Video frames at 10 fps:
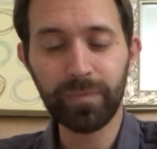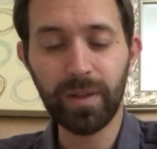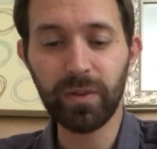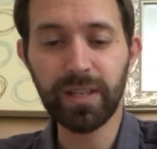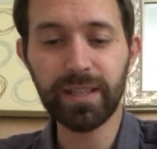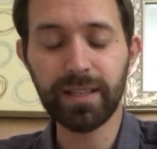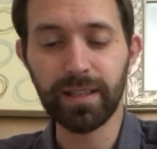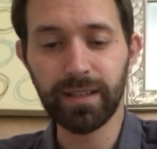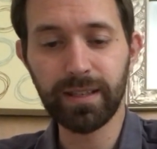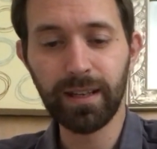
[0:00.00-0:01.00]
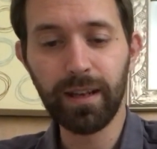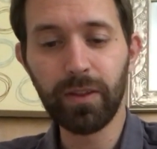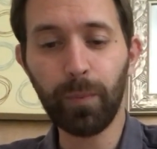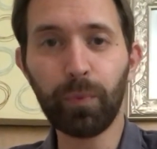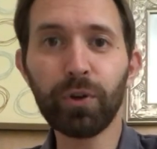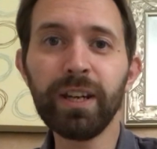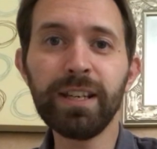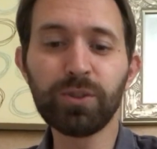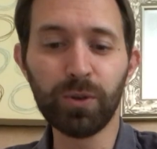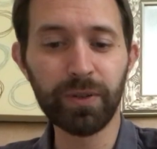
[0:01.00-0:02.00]
In the distance, the
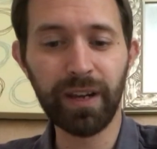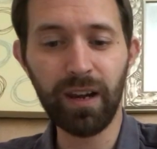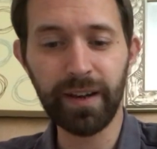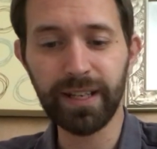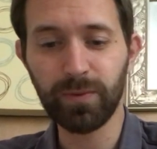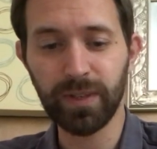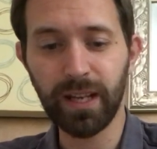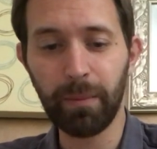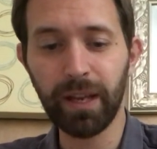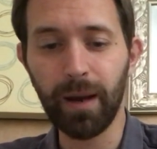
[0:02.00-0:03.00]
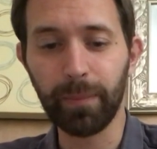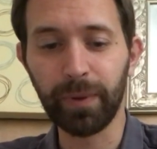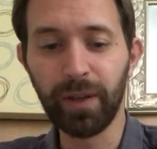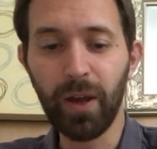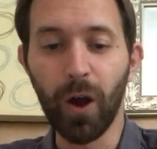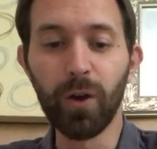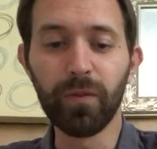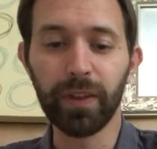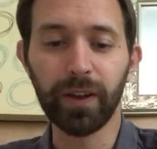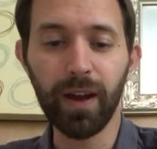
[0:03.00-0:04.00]
pre-dawn light was coming up
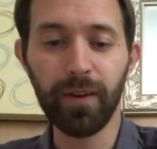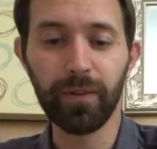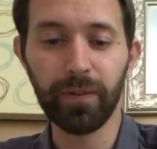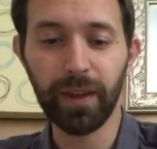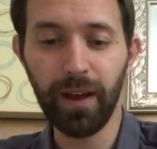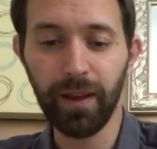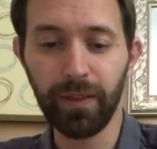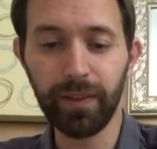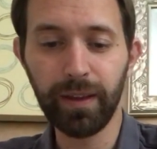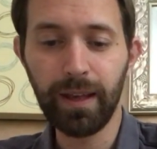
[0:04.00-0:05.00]
over the curve of the earth,